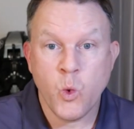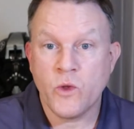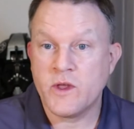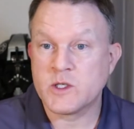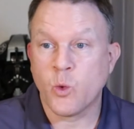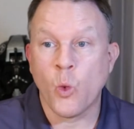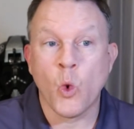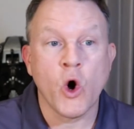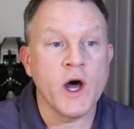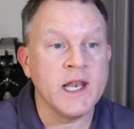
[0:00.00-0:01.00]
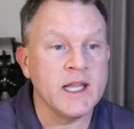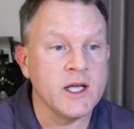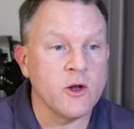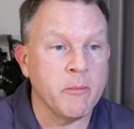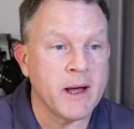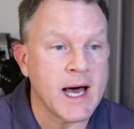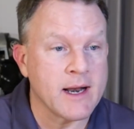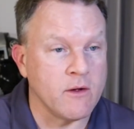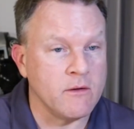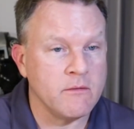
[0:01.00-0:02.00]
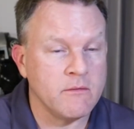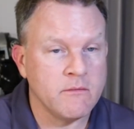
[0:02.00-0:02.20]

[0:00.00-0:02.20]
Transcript: This one little bottle